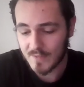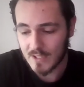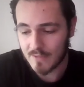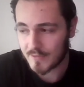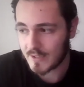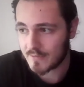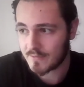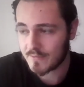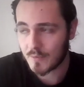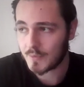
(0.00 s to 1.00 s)
delivery of
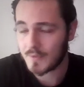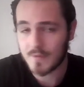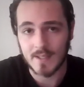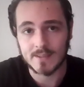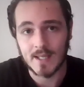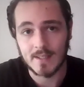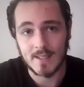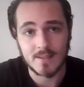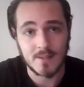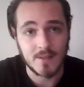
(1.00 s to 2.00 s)
all the things that I
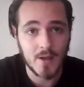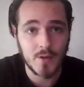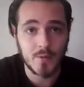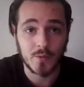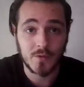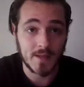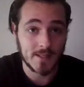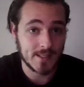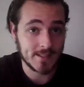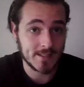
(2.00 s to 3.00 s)
need to know, all the
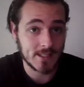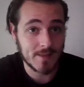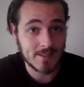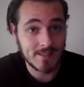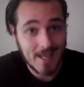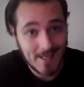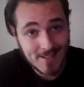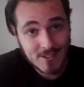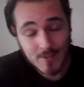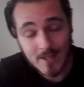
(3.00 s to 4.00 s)
things I need to expect to get
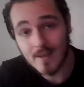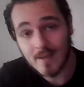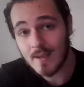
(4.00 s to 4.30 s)
into it.